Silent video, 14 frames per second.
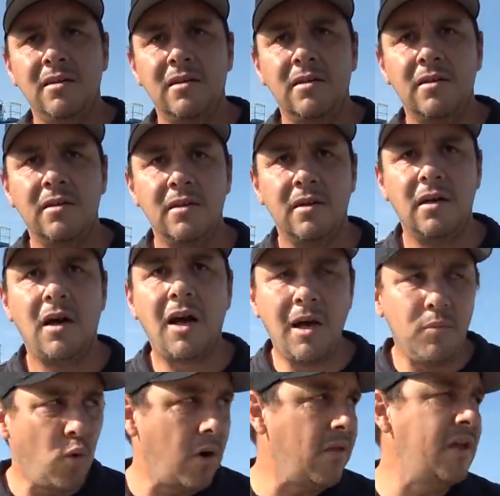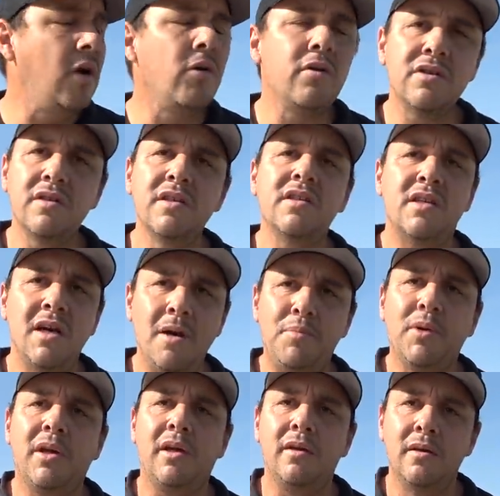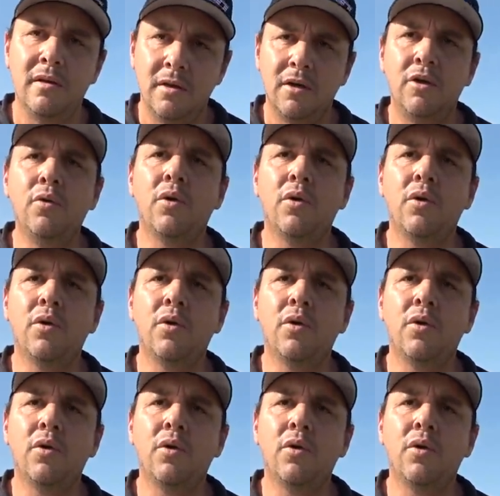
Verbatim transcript: Who are you, dude? I'm one of the owners of this company. I don't care who you